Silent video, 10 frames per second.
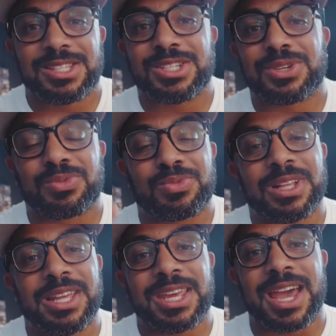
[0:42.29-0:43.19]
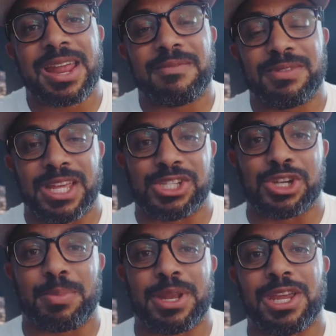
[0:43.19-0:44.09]
just really kind of like
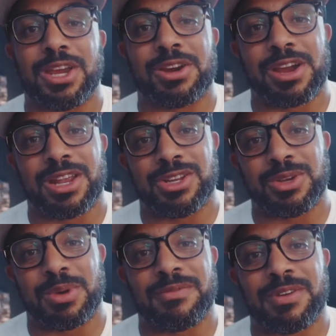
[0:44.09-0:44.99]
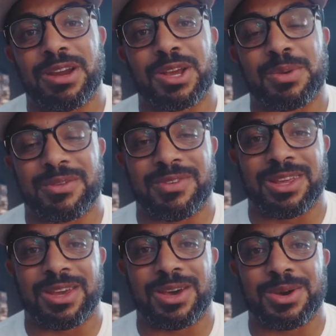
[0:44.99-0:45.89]
jump in here and do a very quick
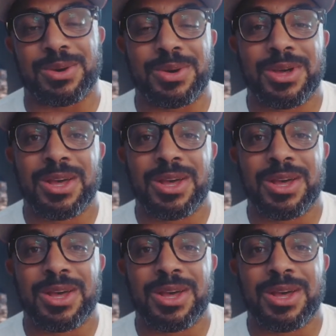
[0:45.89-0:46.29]
video